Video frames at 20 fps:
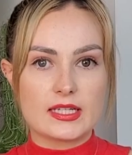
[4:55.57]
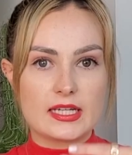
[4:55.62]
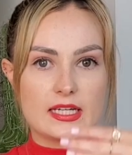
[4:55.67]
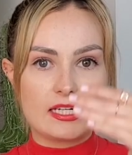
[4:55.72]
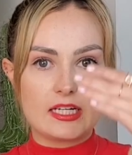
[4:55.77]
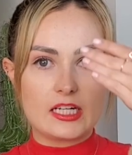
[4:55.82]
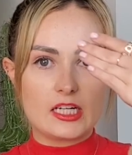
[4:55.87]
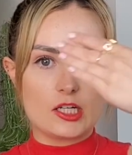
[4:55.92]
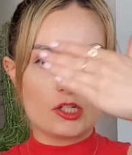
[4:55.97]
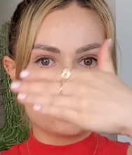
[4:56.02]
it
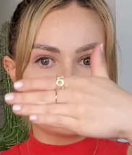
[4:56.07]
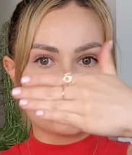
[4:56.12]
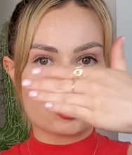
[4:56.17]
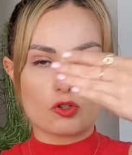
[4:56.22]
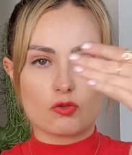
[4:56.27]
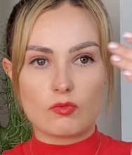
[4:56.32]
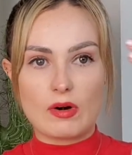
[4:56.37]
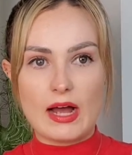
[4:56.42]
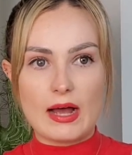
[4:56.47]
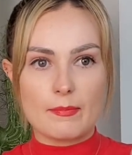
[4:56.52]

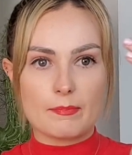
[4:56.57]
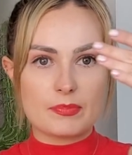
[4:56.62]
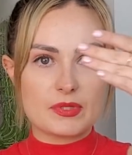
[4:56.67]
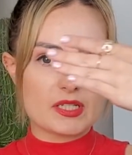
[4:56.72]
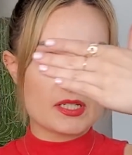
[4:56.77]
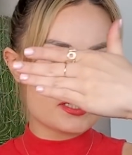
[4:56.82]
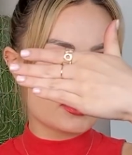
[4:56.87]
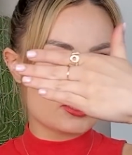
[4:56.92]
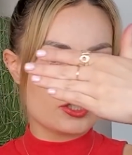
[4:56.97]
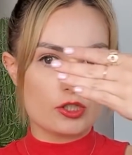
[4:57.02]

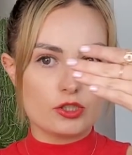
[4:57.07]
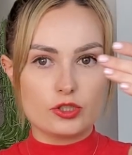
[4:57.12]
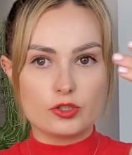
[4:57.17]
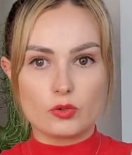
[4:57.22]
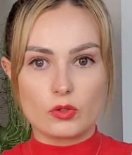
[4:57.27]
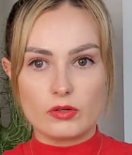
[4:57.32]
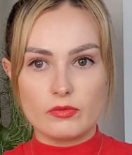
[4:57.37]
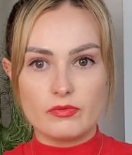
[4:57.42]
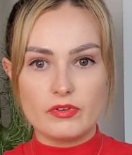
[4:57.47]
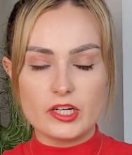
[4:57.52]
interrupts
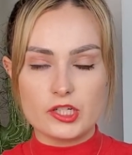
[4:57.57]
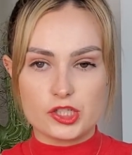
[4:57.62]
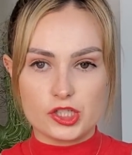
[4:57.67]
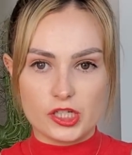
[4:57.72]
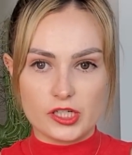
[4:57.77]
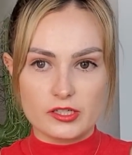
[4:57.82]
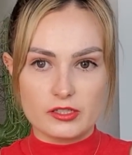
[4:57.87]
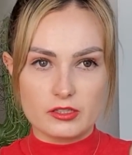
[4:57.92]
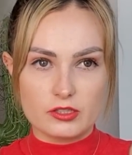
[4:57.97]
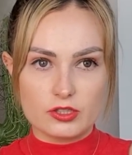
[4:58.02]
your vision.